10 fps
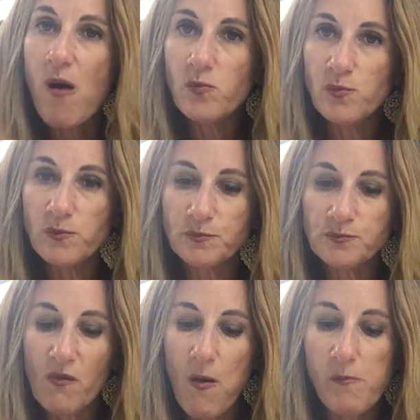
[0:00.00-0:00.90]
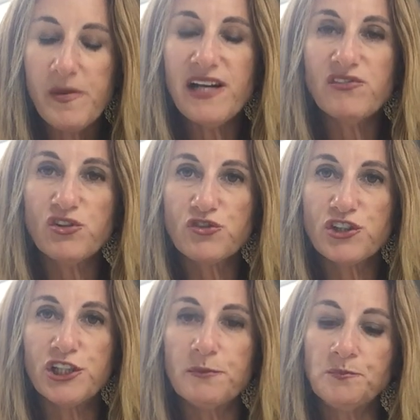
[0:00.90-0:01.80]
Man, those are
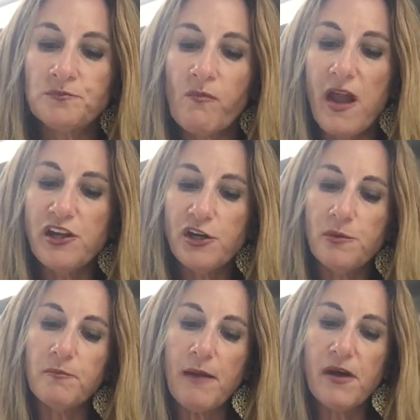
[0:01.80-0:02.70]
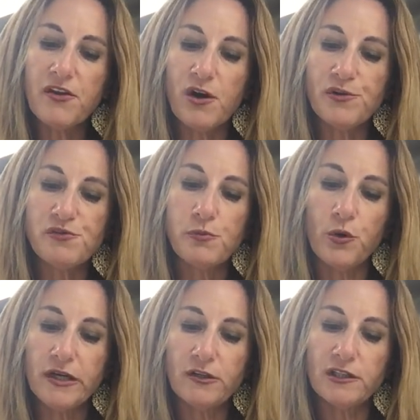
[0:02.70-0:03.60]
good. You know, my mother always
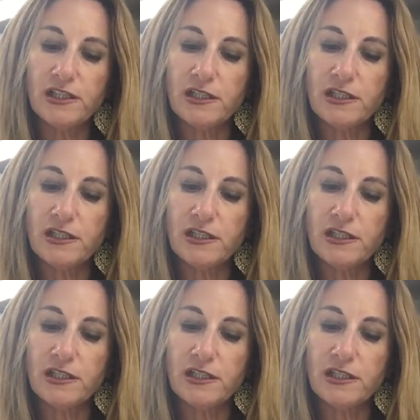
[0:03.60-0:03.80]
boiled